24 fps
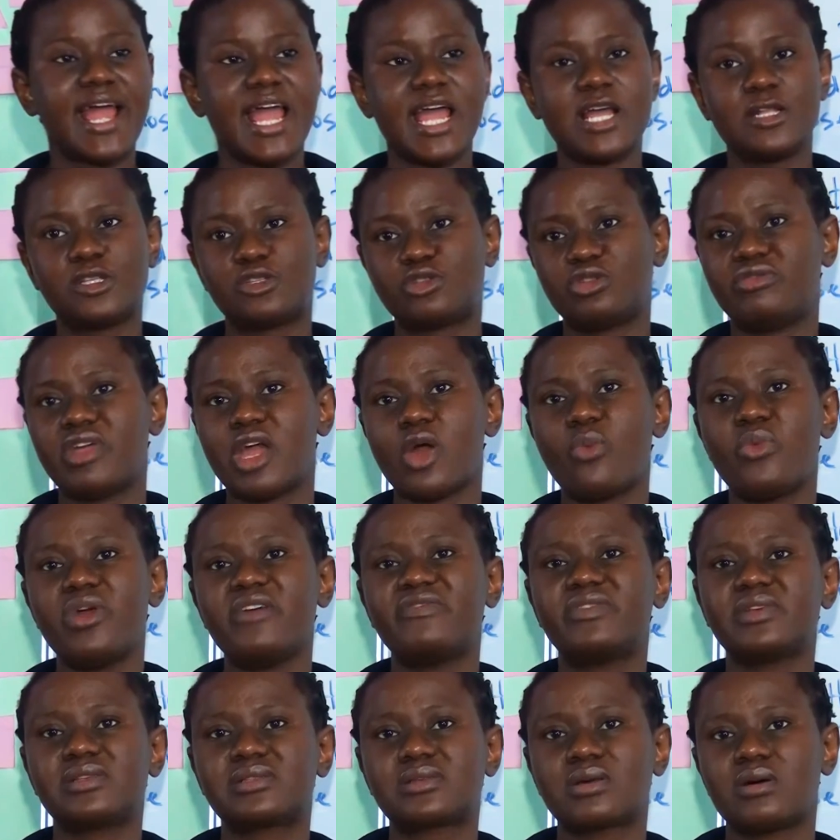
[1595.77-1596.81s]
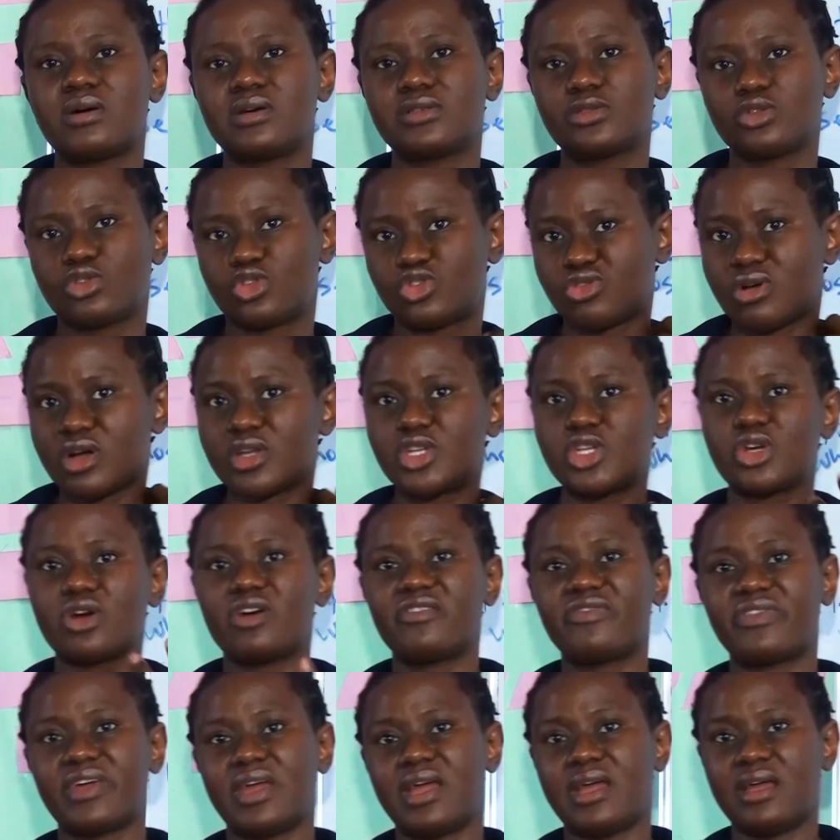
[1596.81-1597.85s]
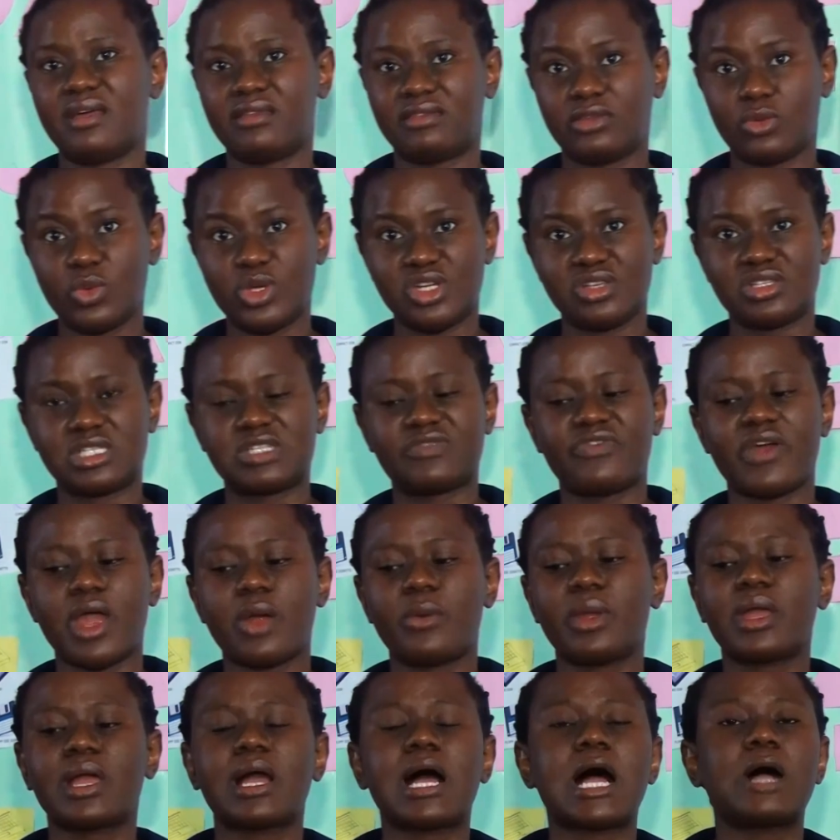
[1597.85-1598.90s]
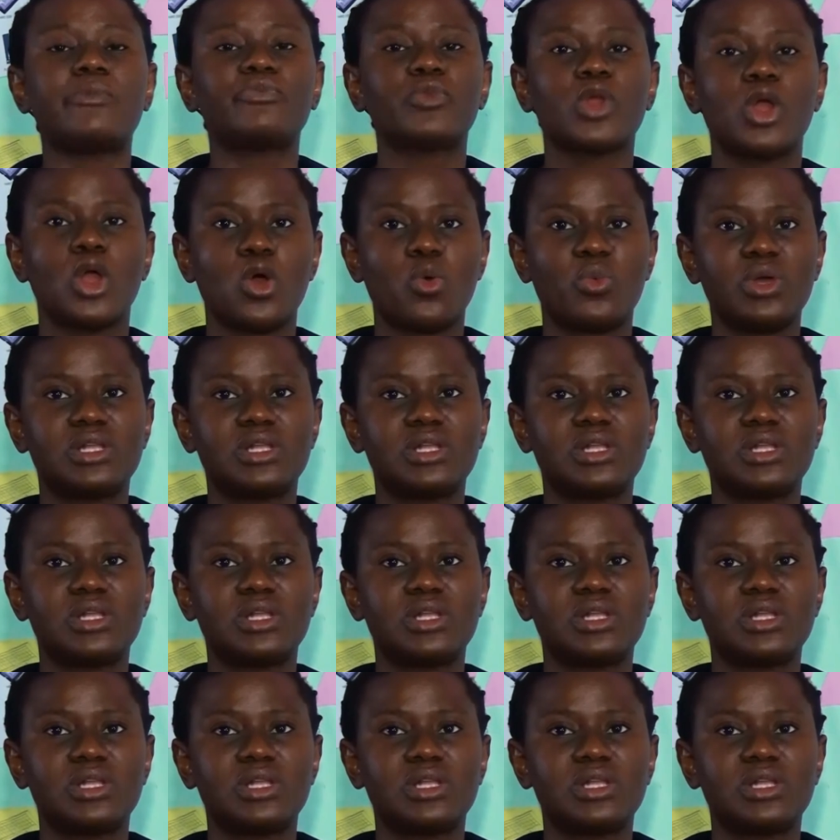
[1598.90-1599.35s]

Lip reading: And today we've discussed the structure of the earth, which is spherical.